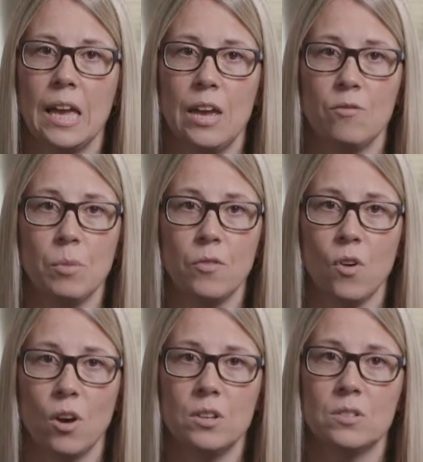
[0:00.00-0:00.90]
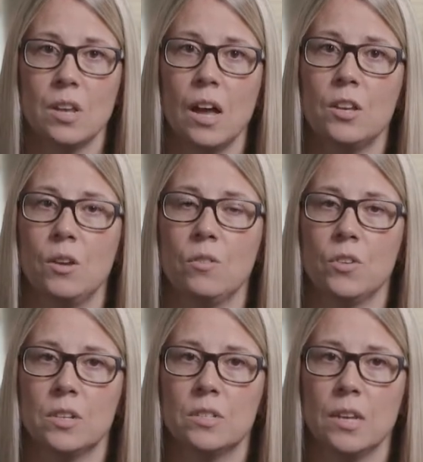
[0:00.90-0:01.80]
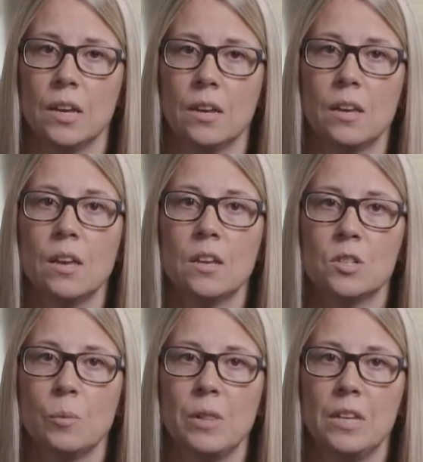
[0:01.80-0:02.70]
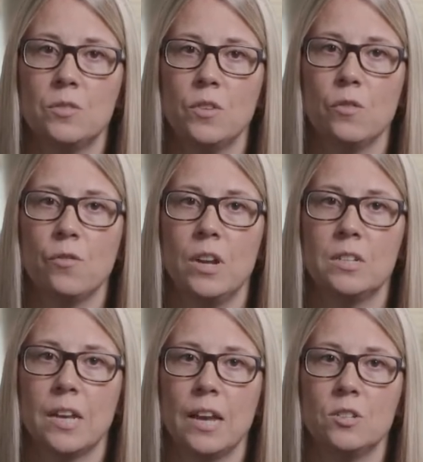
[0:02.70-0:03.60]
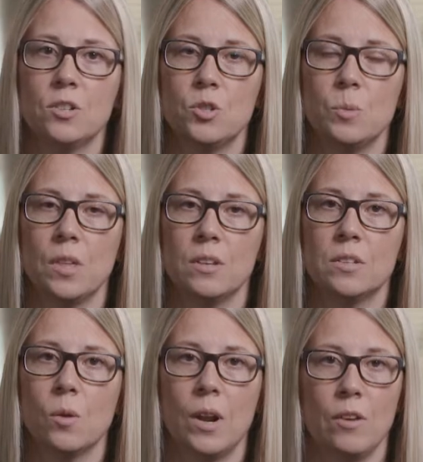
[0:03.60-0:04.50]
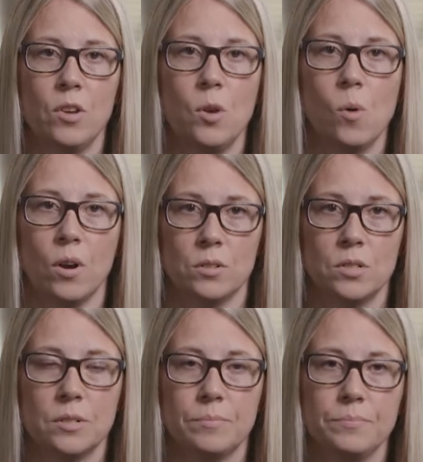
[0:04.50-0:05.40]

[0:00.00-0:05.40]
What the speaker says: even before you start university. So please feel free to get in touch with us whenever you want.